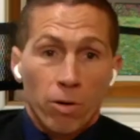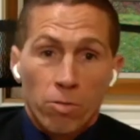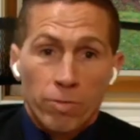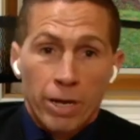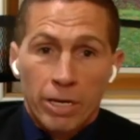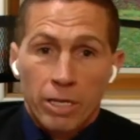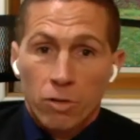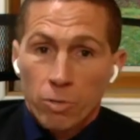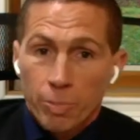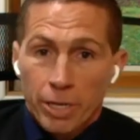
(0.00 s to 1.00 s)
know Randy
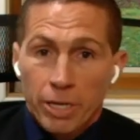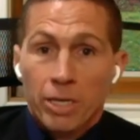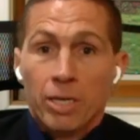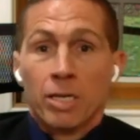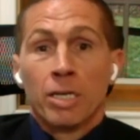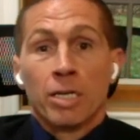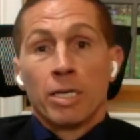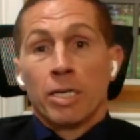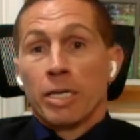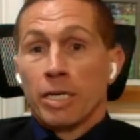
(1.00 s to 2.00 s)
Luebke,
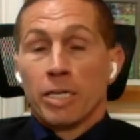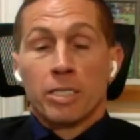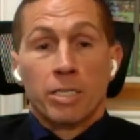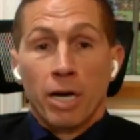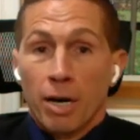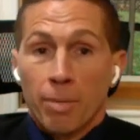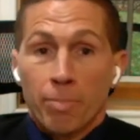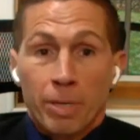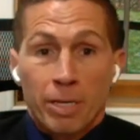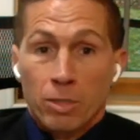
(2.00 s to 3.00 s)
He's
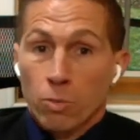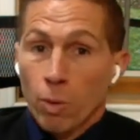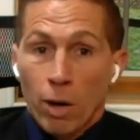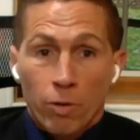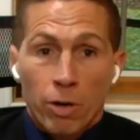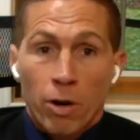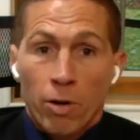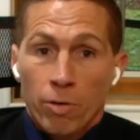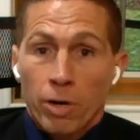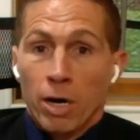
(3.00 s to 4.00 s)
well
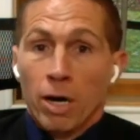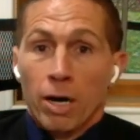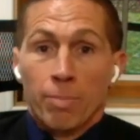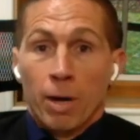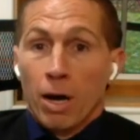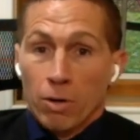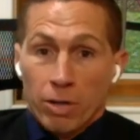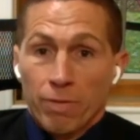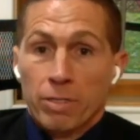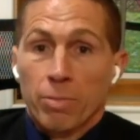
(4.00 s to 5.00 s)
known. I'll
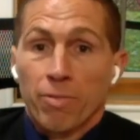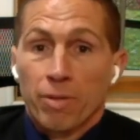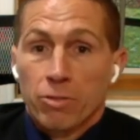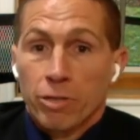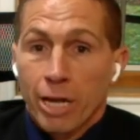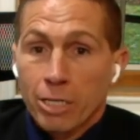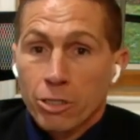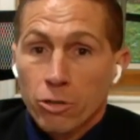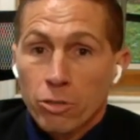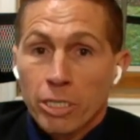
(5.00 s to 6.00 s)
give you some of his
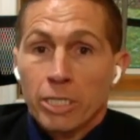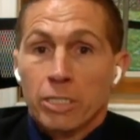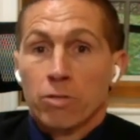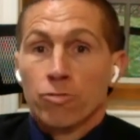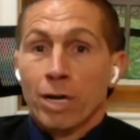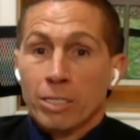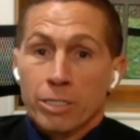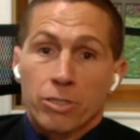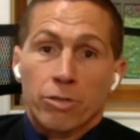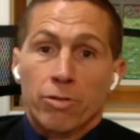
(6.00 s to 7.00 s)
credentials. He's a
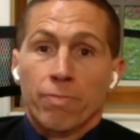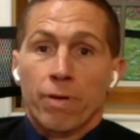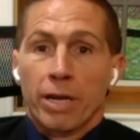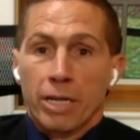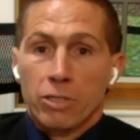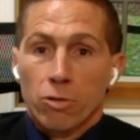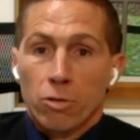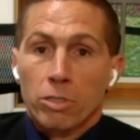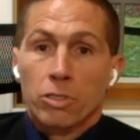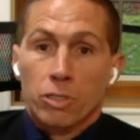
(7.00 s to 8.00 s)
registered financial
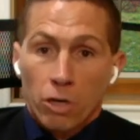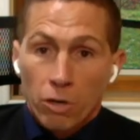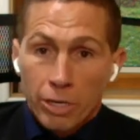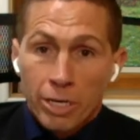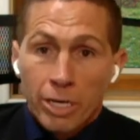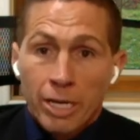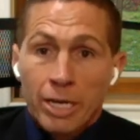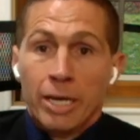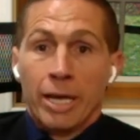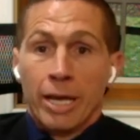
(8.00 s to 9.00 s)
consultant
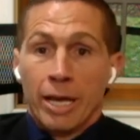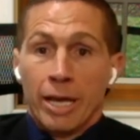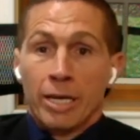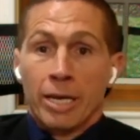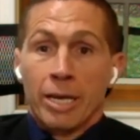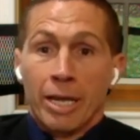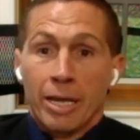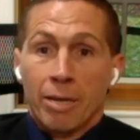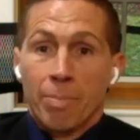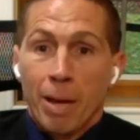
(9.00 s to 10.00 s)
and an
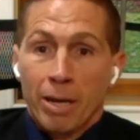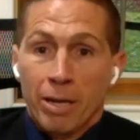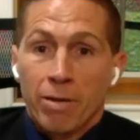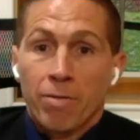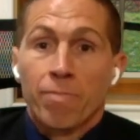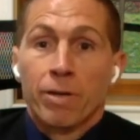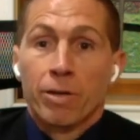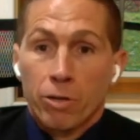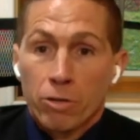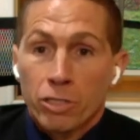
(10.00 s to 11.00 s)
independent
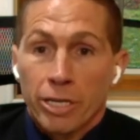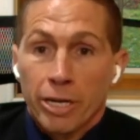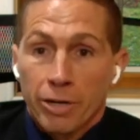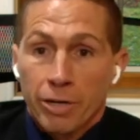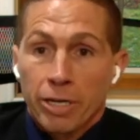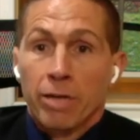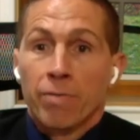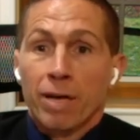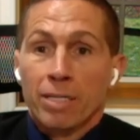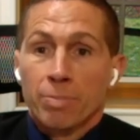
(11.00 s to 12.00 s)
fiduciary
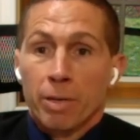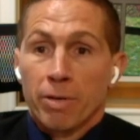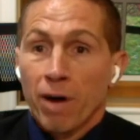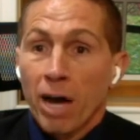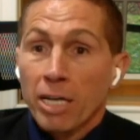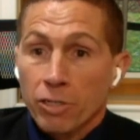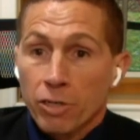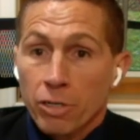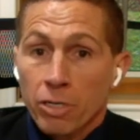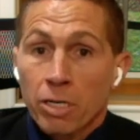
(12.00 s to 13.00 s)
investment advisor